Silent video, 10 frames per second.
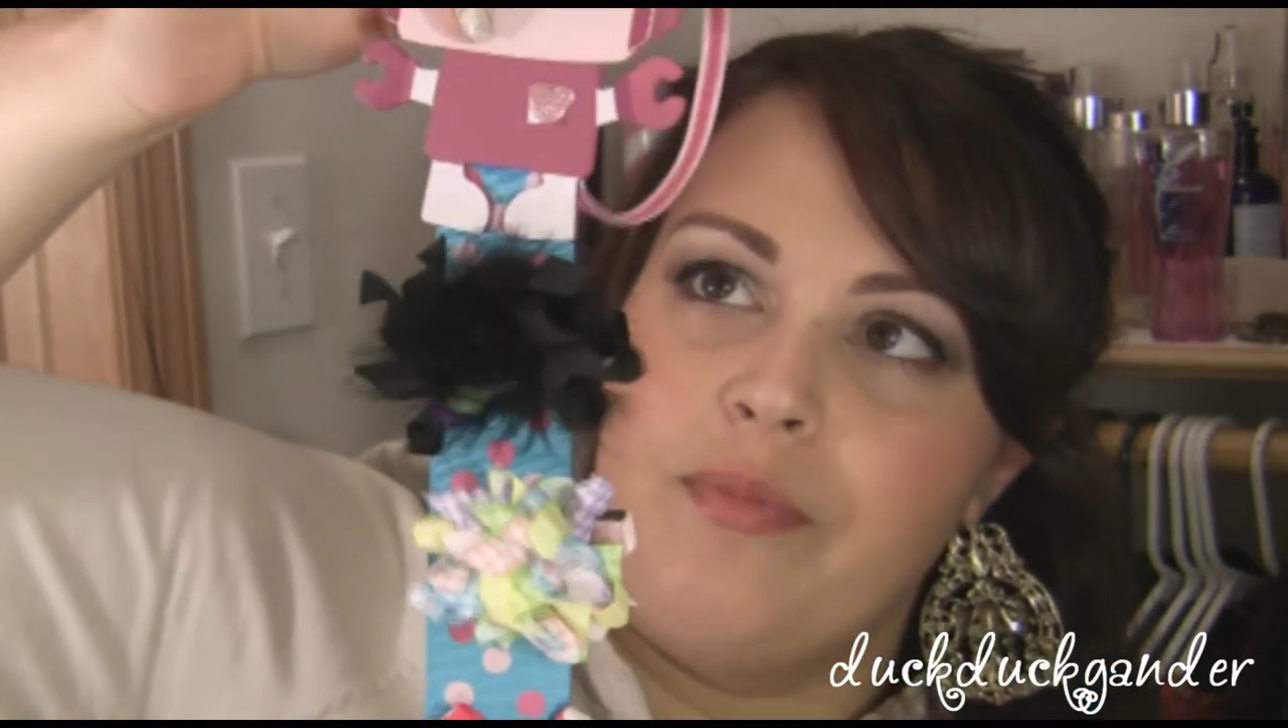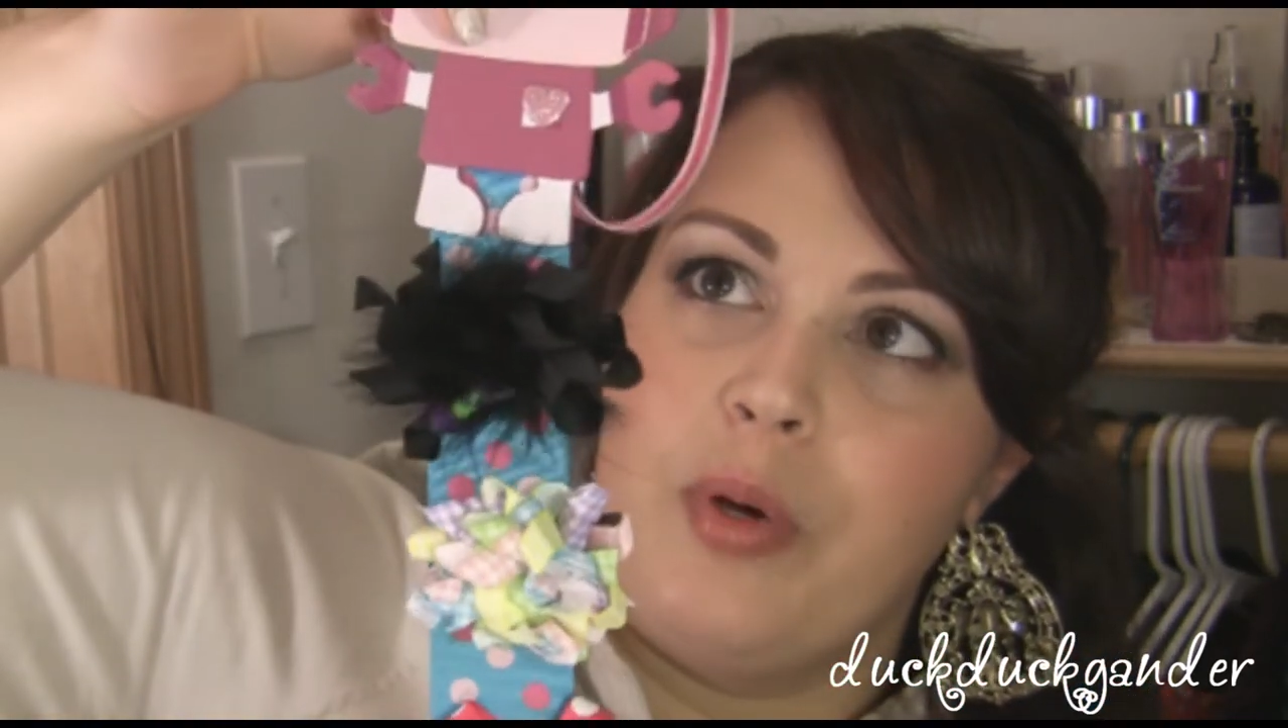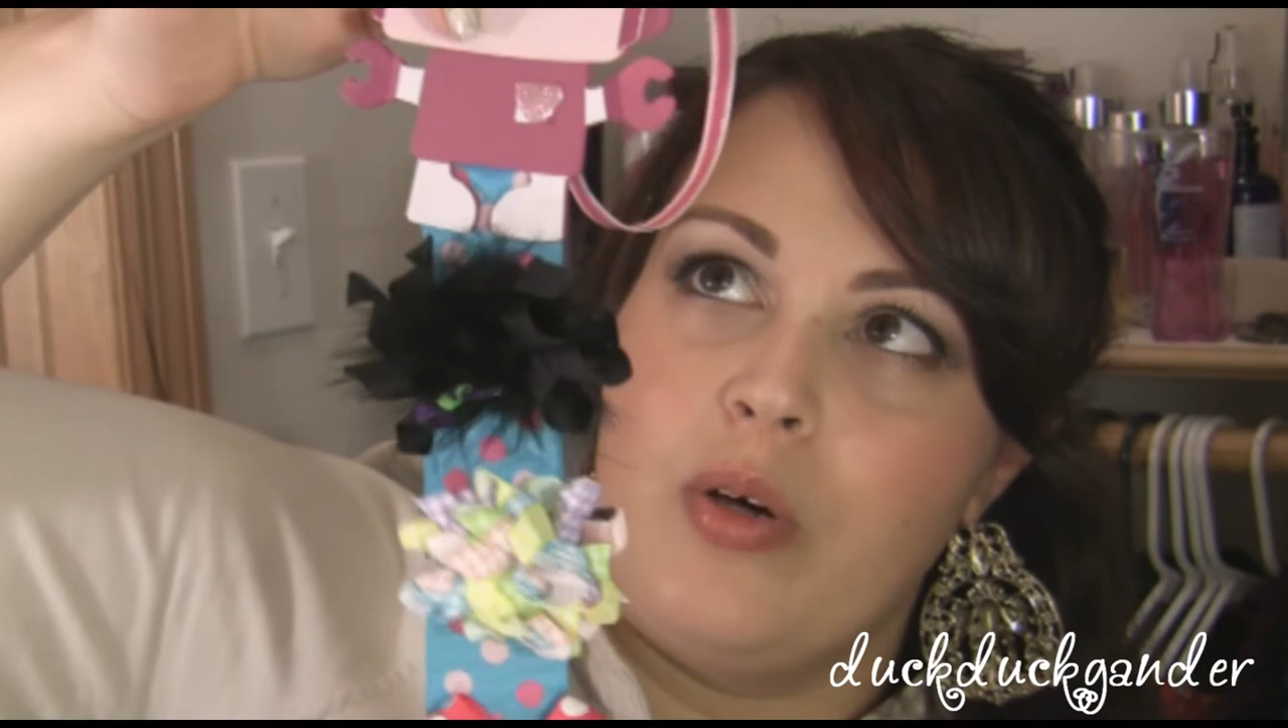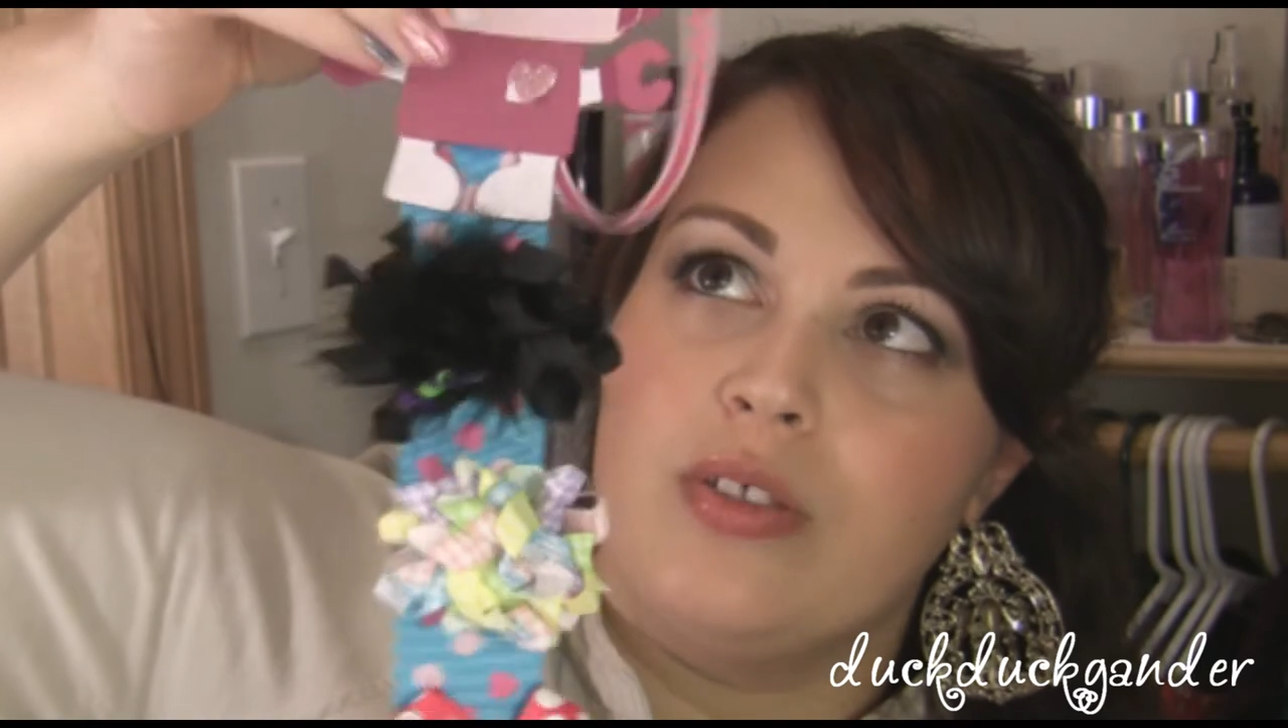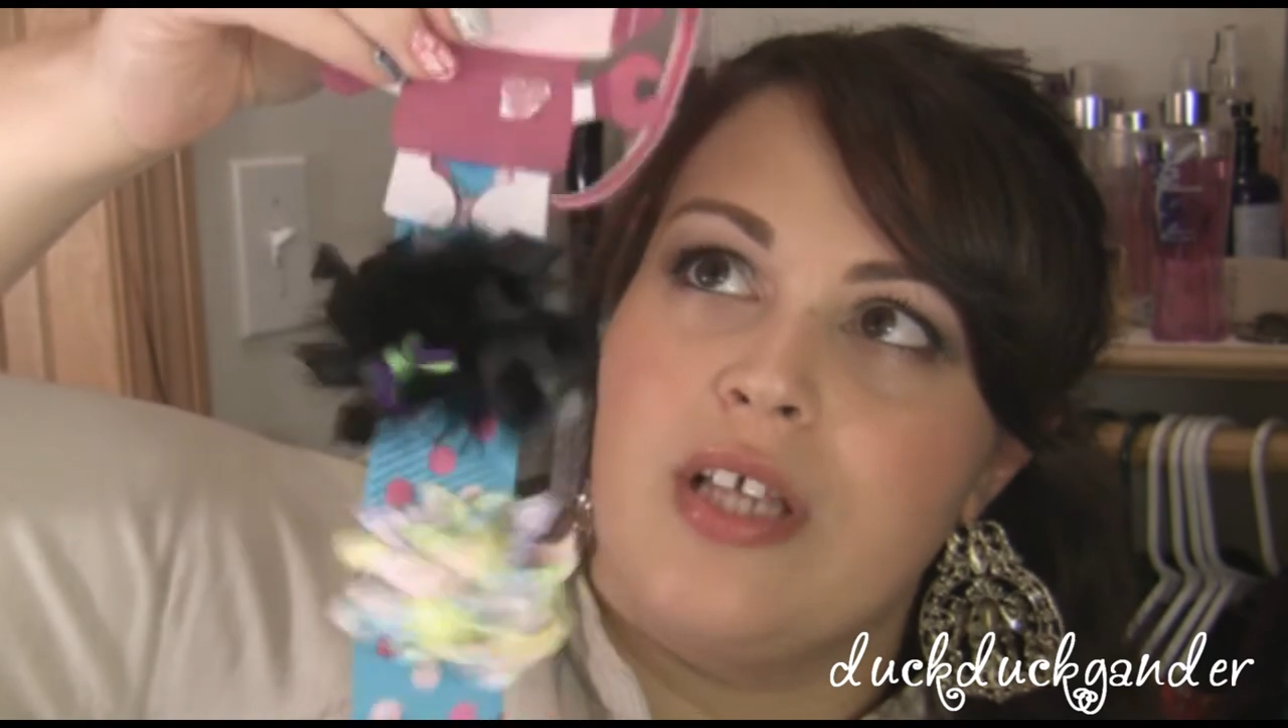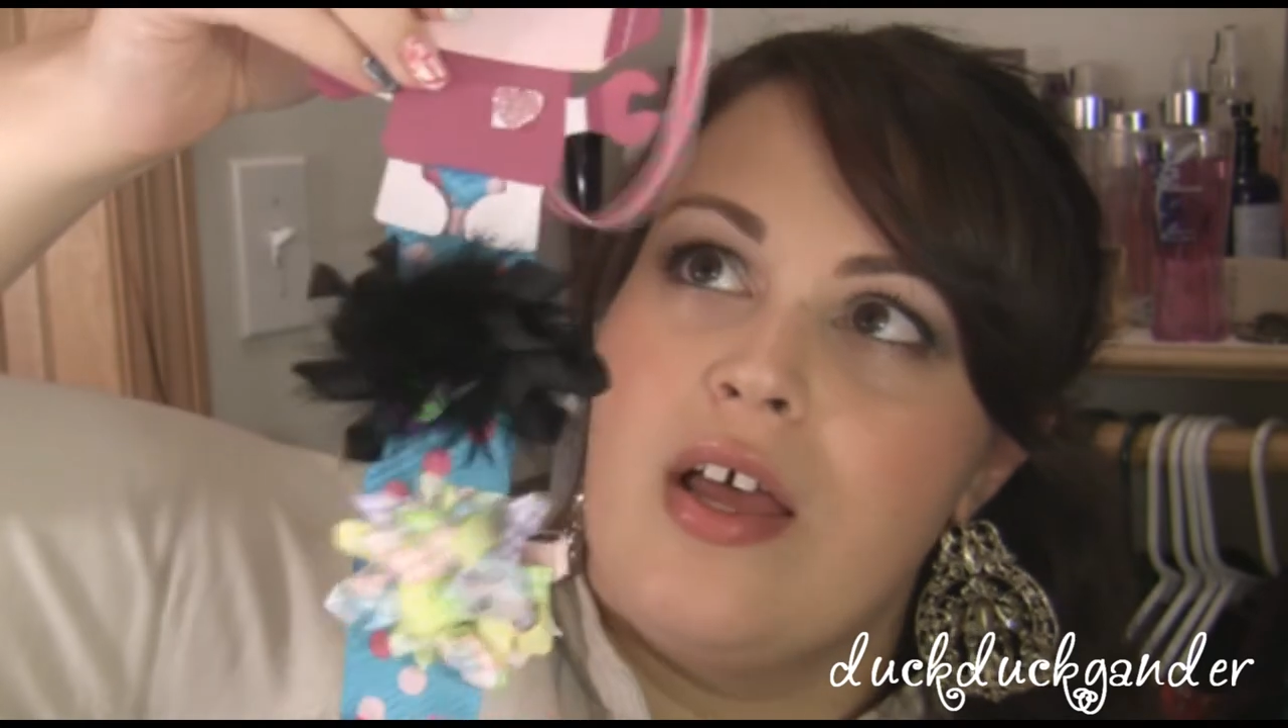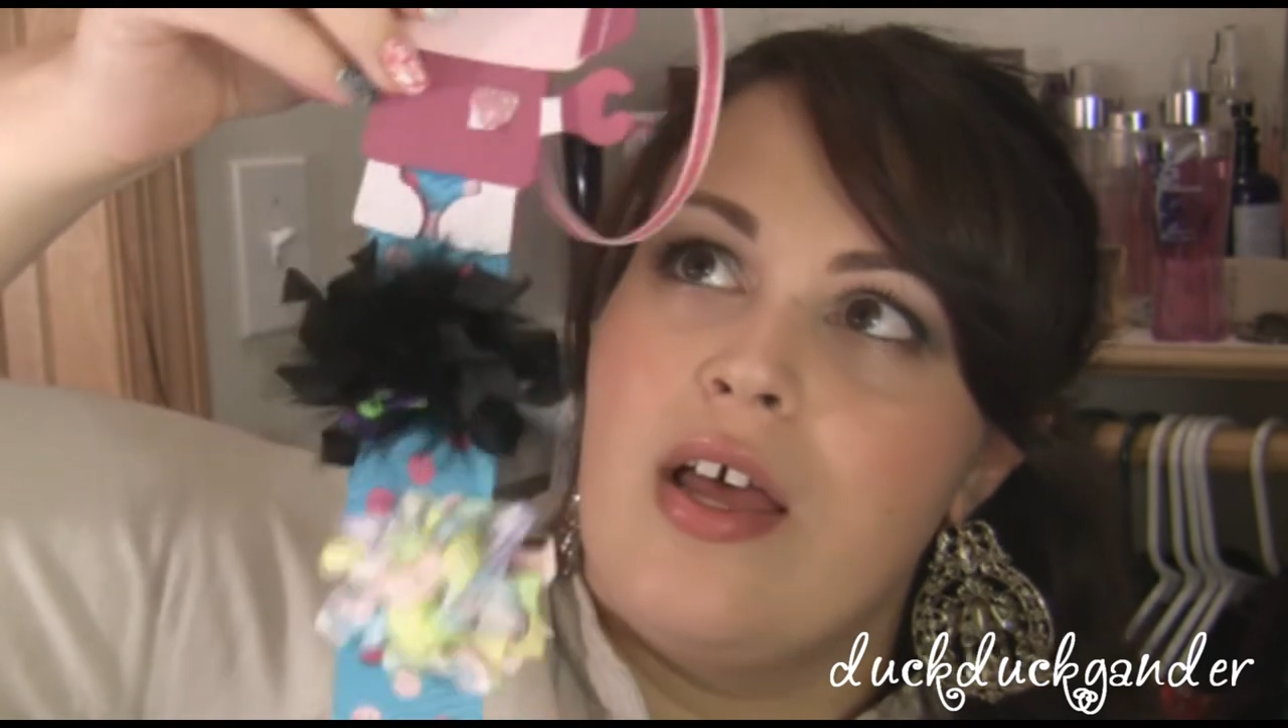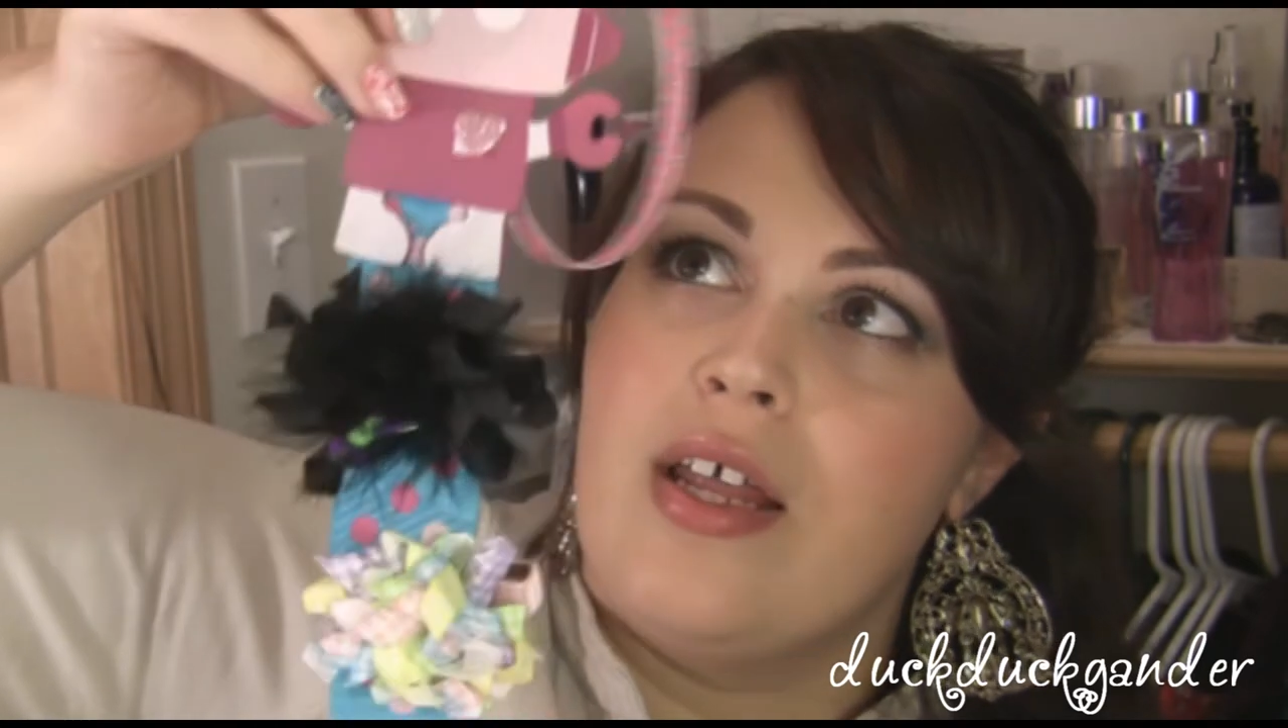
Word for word: of bows.